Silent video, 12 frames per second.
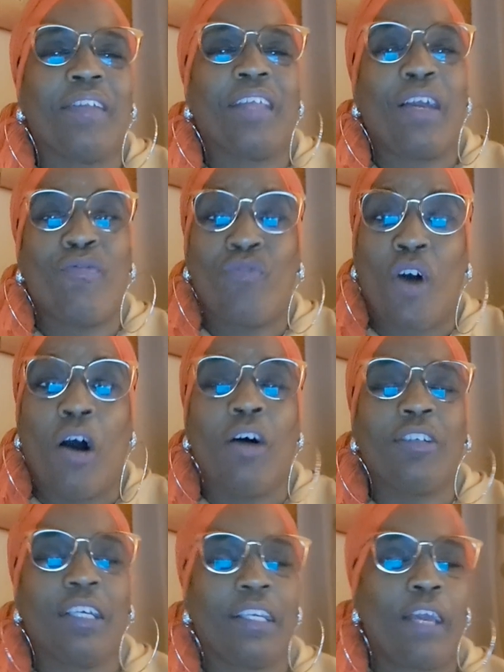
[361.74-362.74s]
They
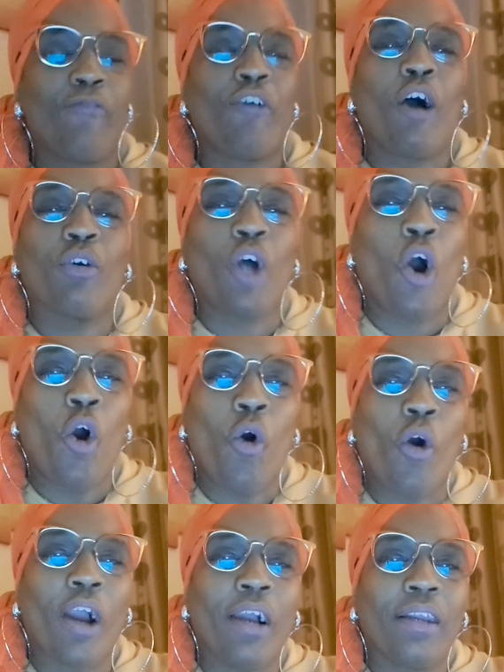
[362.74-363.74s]
fought, and they fought
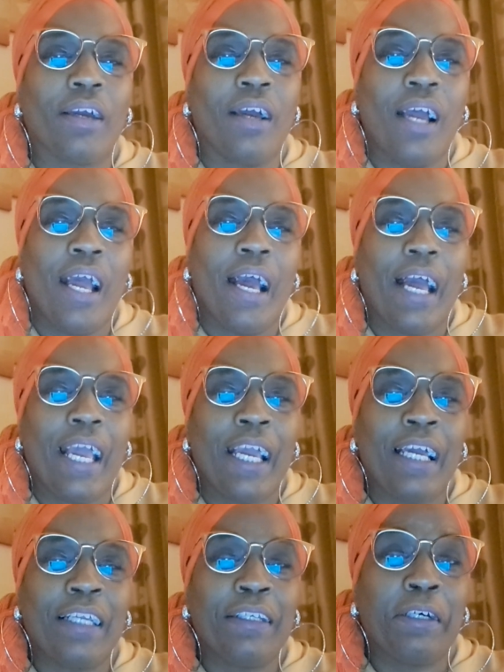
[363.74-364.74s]
hard.
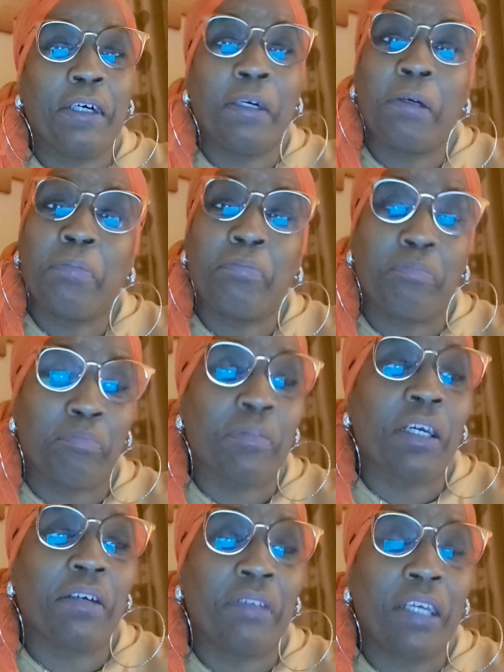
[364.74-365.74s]
And
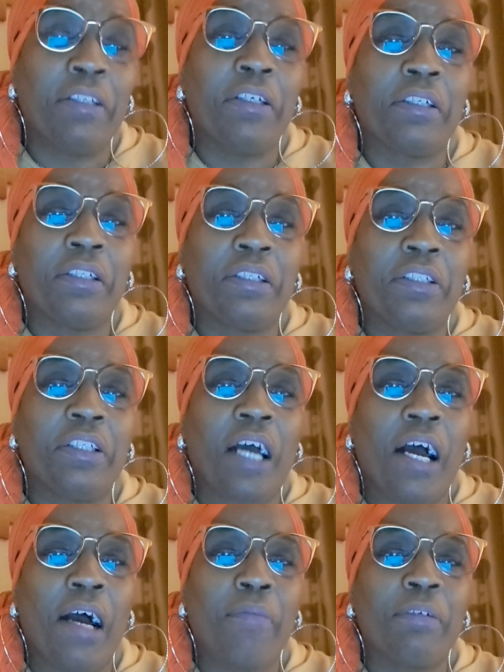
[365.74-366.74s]
they did a good
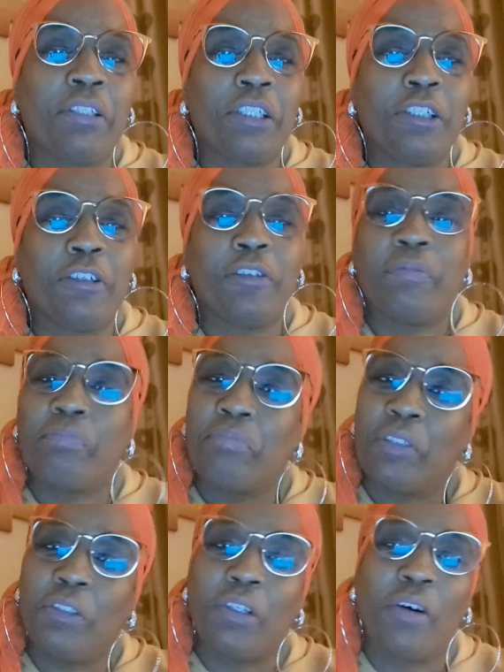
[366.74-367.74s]
job until,
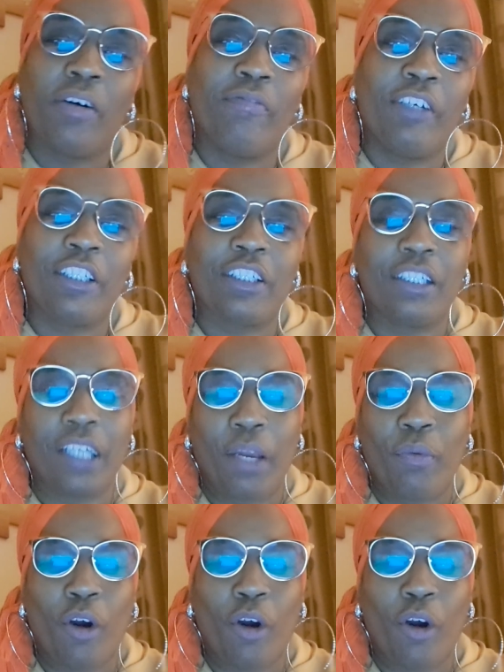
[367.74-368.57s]
you know, eventually they